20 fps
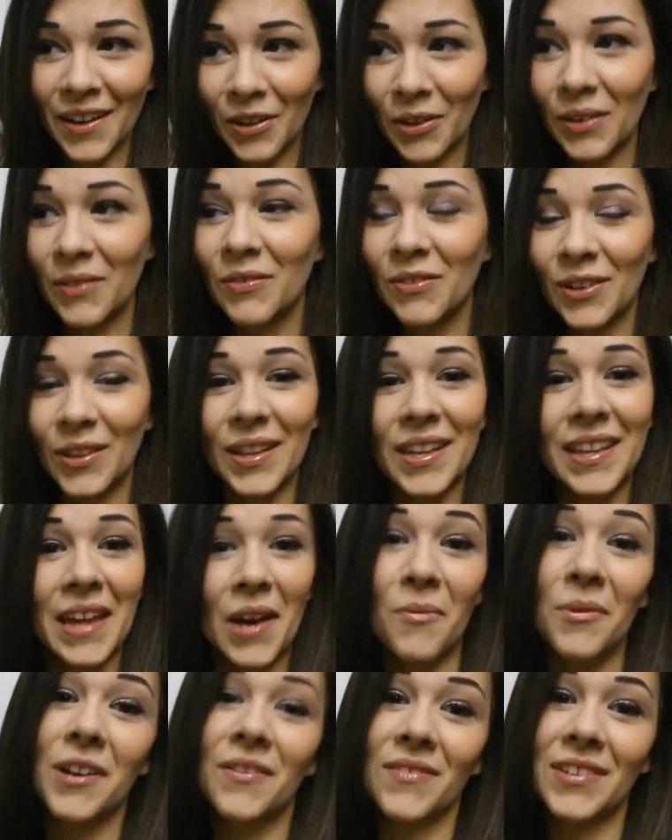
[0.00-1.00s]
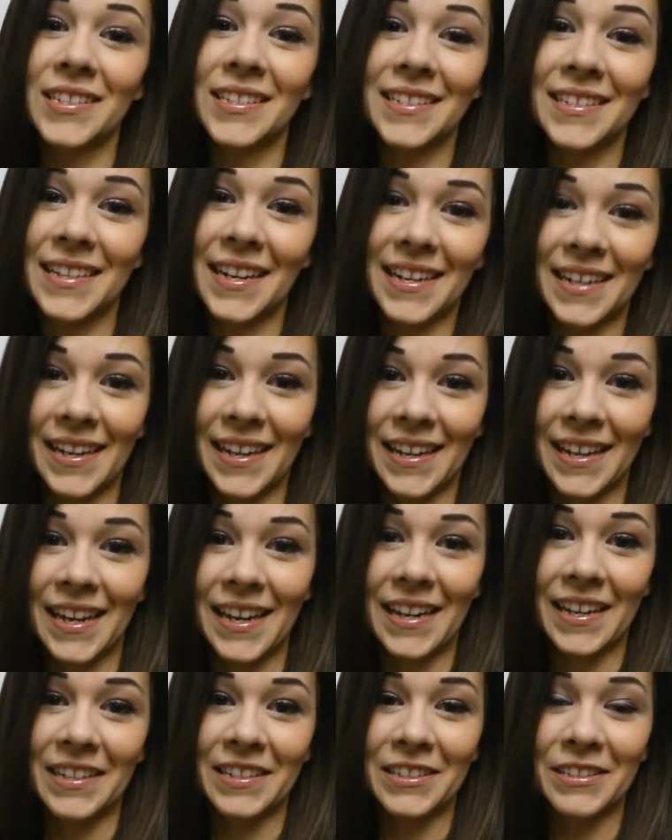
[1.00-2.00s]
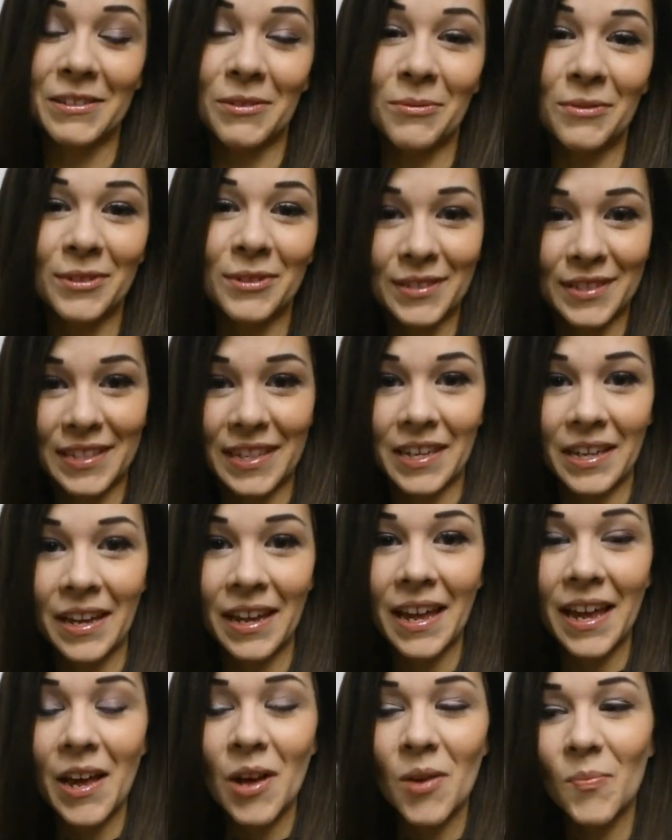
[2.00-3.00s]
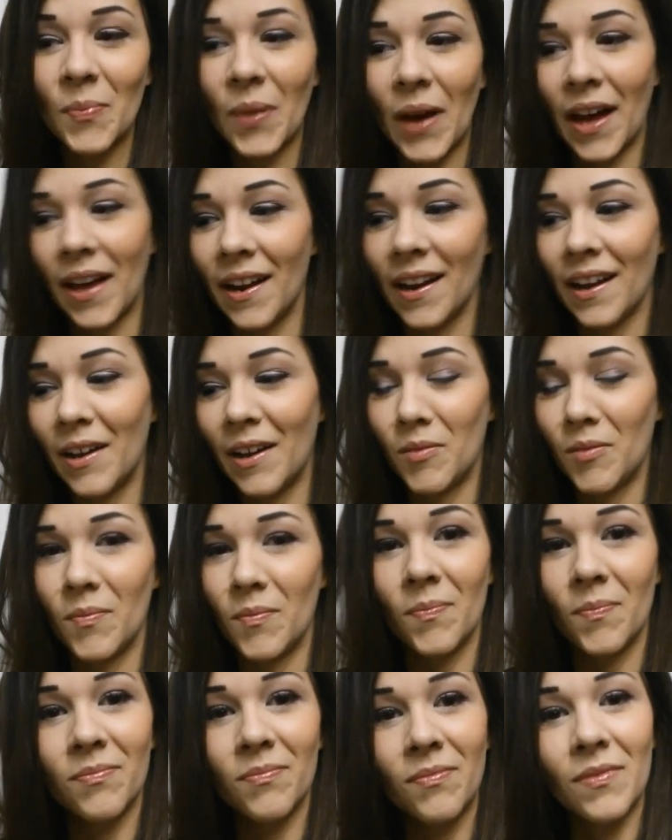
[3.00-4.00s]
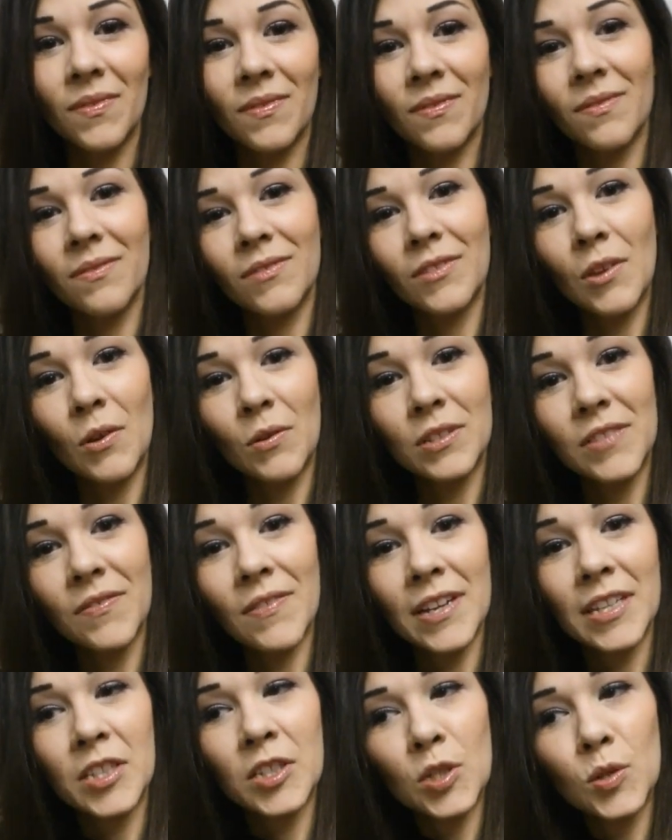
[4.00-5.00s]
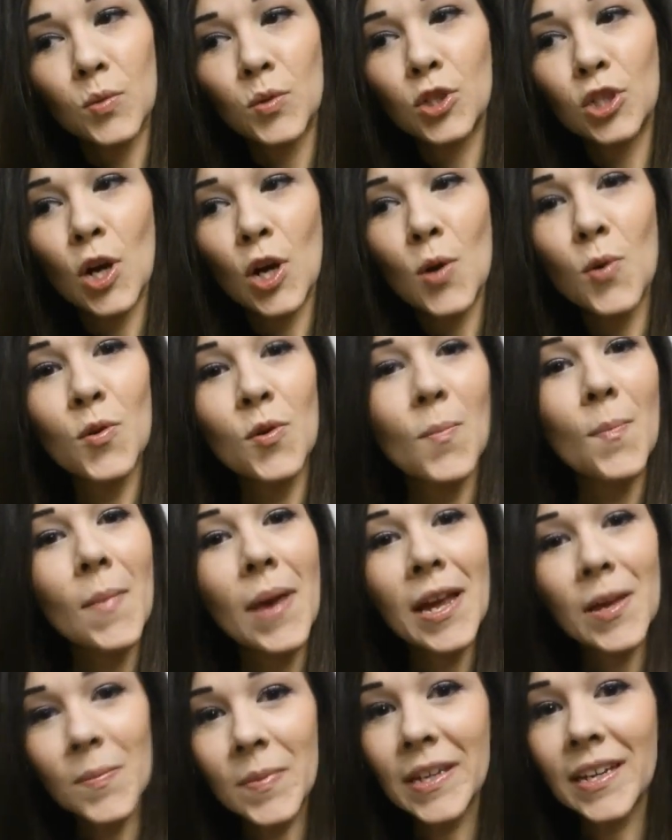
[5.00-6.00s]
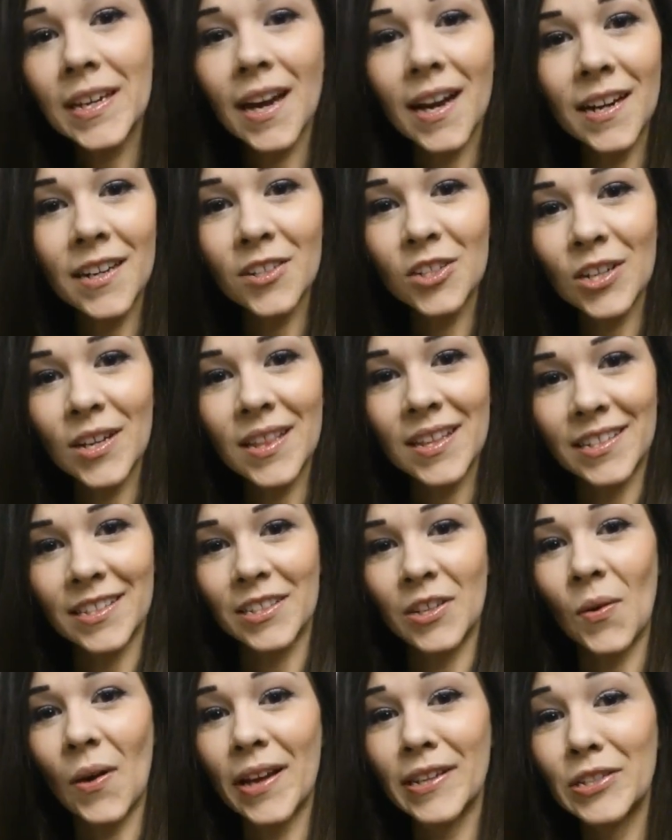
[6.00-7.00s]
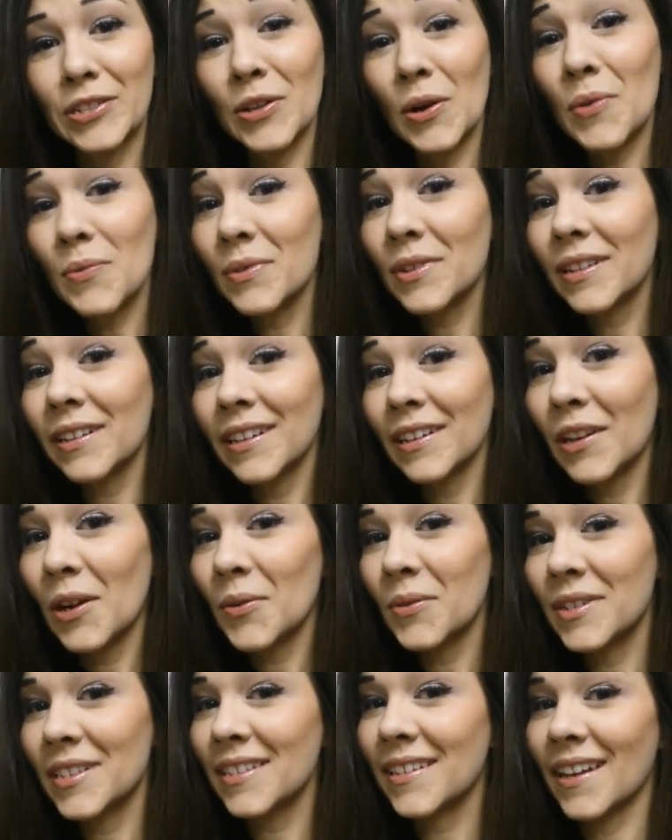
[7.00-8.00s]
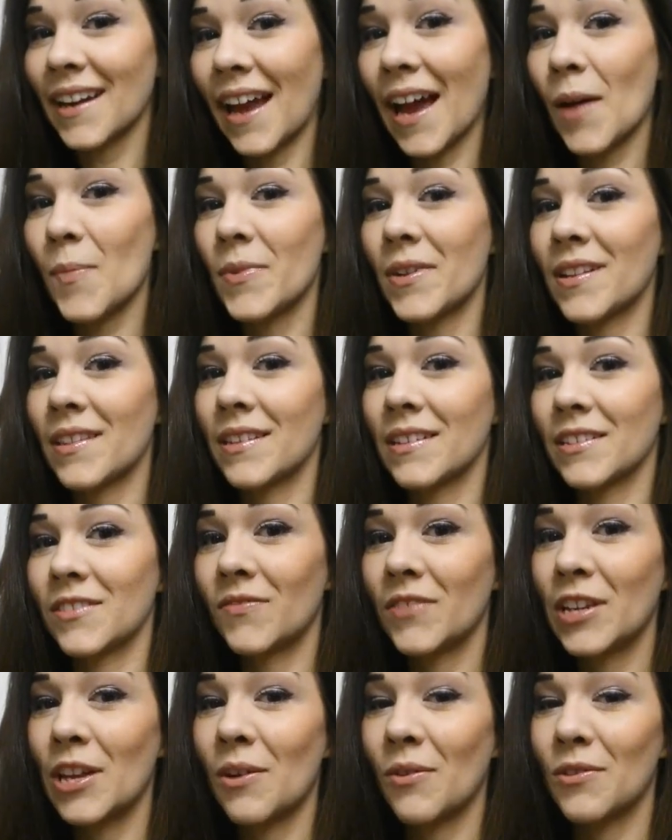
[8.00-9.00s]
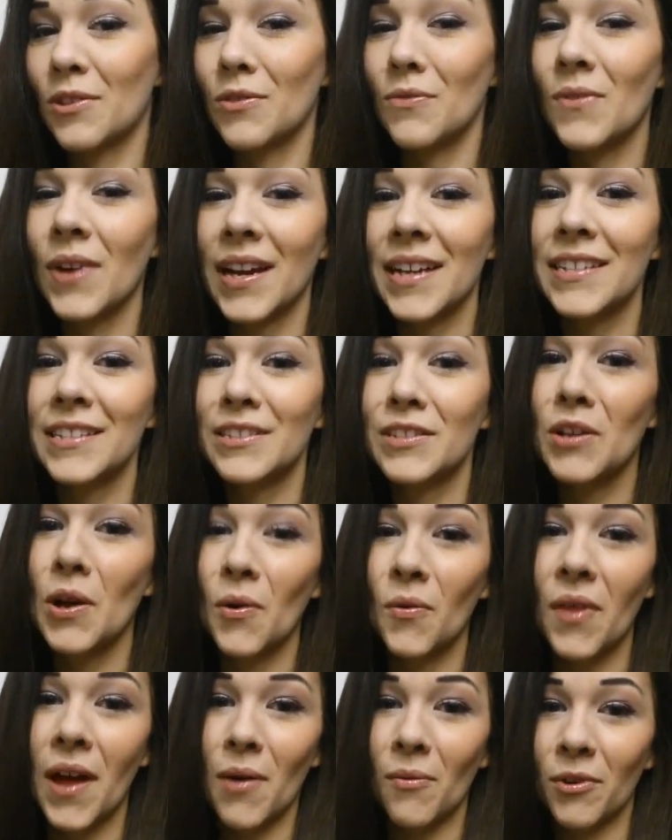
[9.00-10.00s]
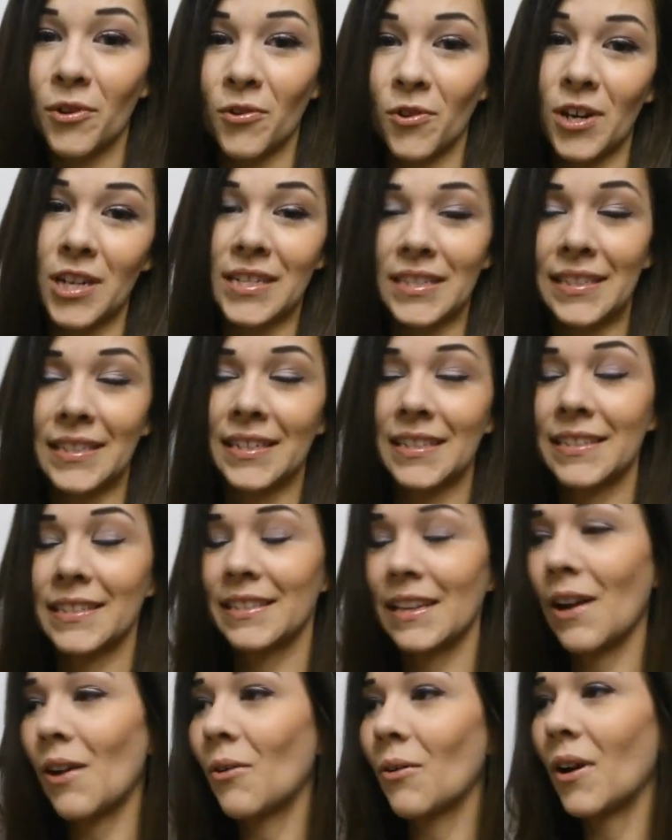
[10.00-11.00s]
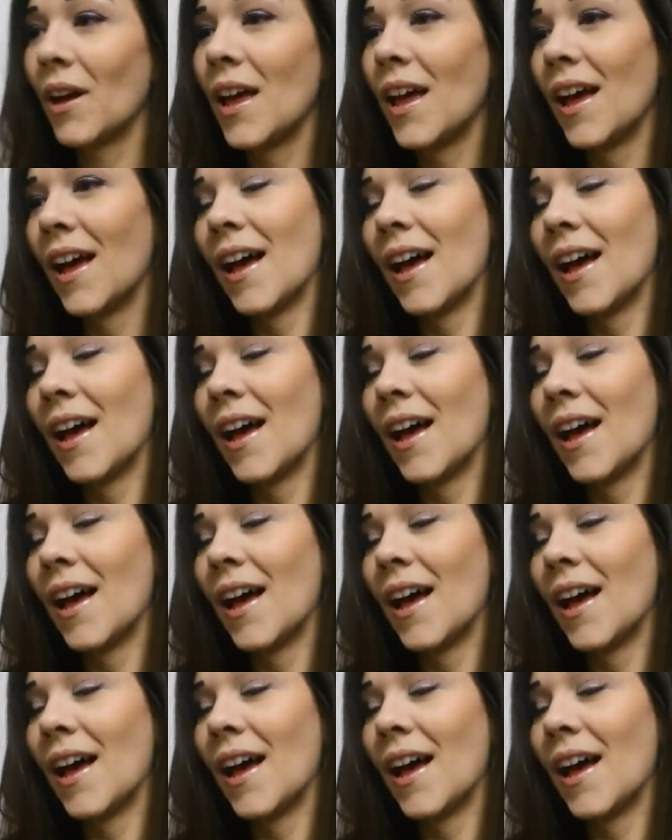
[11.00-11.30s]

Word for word: a good feeling that one of us is going to get Kanan, so we'll see. But um, those of us who don't might be kind of jealous, so I don't really know what's going to happen in this video, and you guys know that we're crazy, so